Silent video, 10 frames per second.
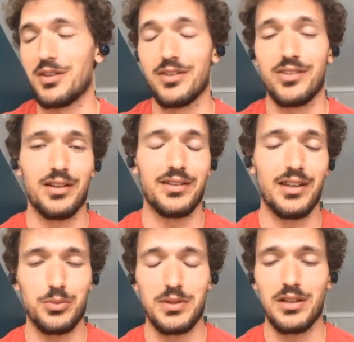
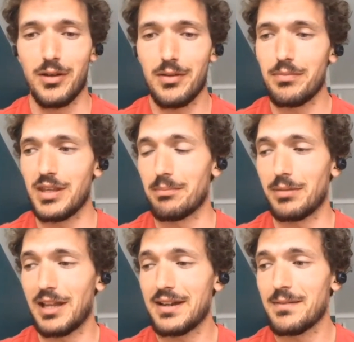will be
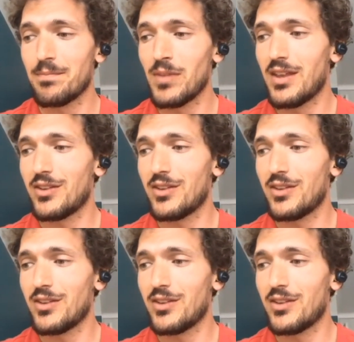implied.